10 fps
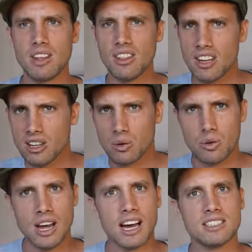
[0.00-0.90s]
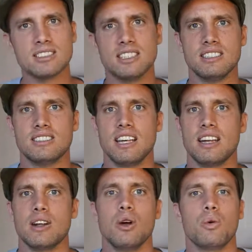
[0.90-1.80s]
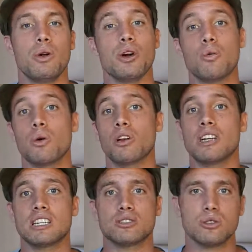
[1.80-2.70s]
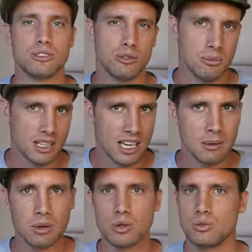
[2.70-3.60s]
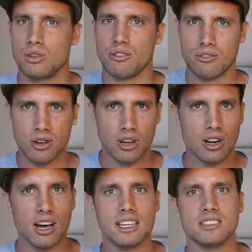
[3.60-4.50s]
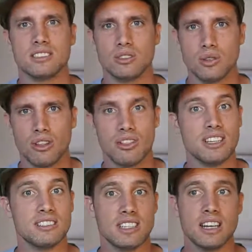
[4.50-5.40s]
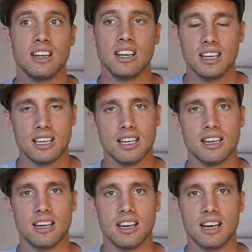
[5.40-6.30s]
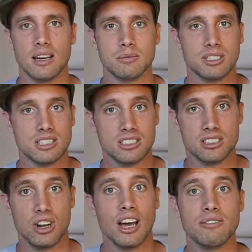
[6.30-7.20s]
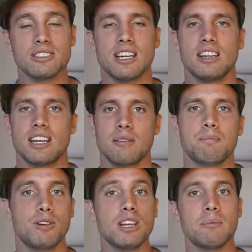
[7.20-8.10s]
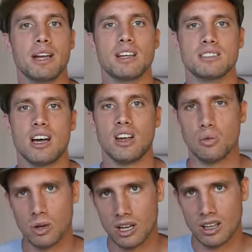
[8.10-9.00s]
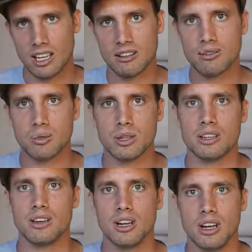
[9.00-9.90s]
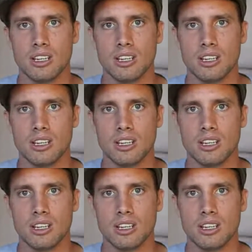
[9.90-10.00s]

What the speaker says: little nasties that we don't want in our soils from the chemicals or the fertilizers or the things that can, such as glyphosate, that can really make us unwell if we're